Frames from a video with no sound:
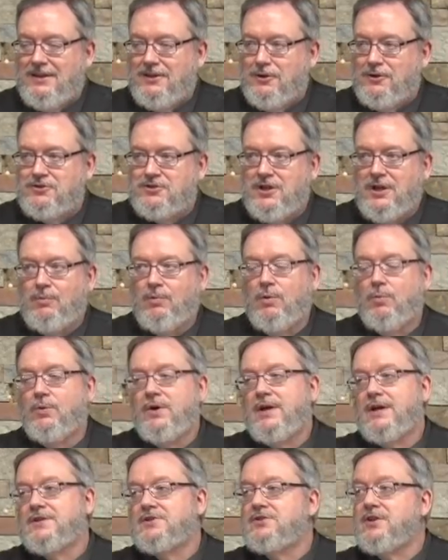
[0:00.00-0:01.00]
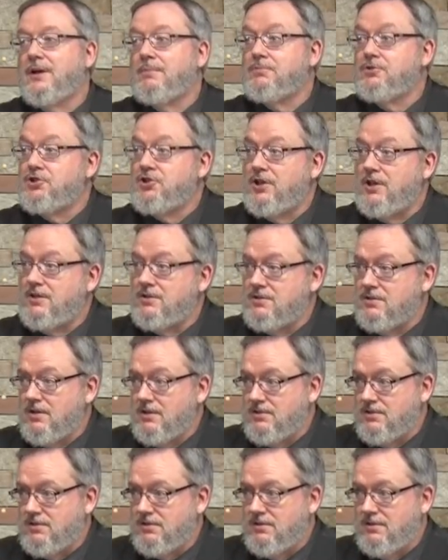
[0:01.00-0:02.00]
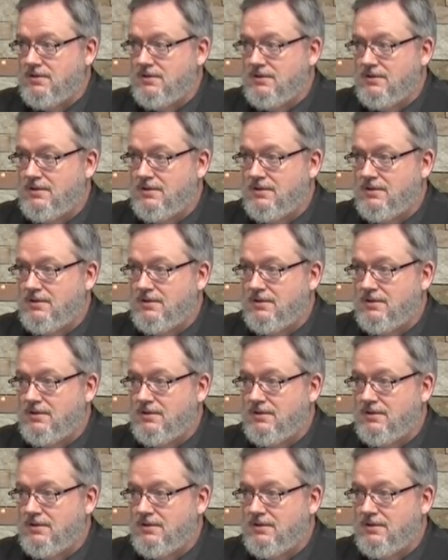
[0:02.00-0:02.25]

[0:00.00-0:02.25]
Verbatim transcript: you see, when we accept Jesus